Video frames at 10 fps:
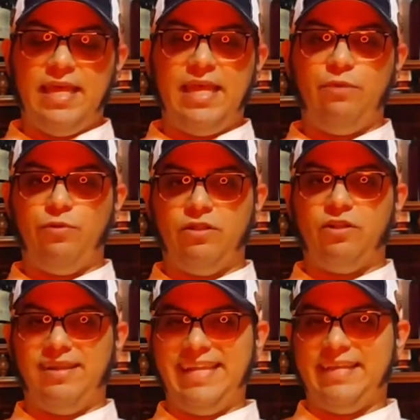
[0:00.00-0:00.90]
it will
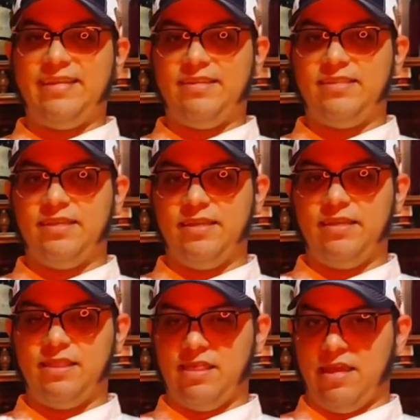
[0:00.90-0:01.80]
collect
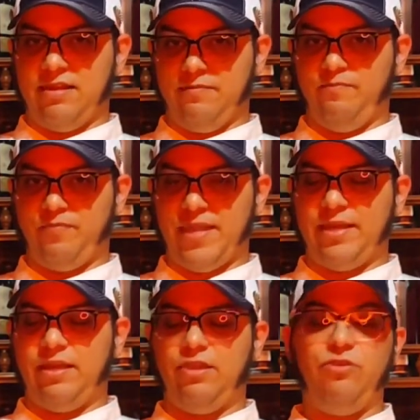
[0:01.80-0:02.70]
there,
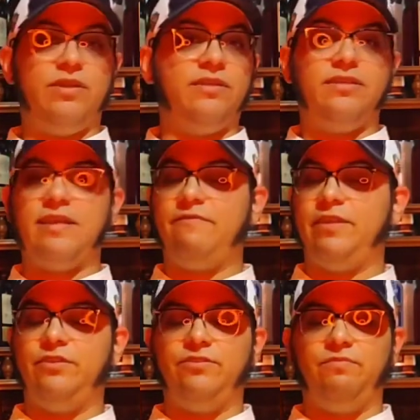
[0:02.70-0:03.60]
and you can
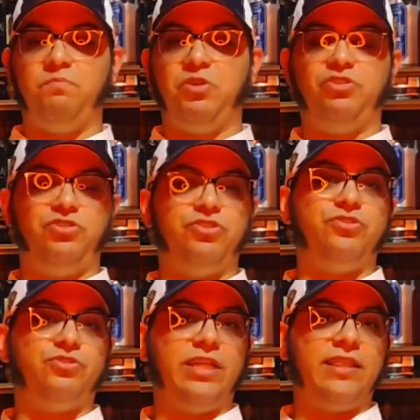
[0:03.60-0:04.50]
definitely
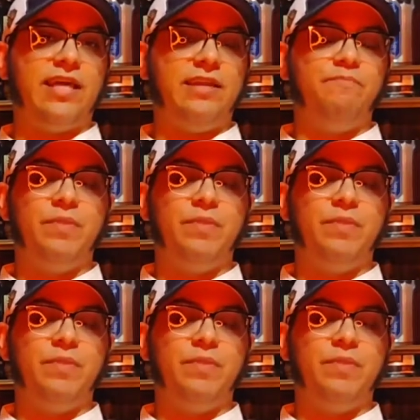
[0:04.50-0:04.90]
just drink that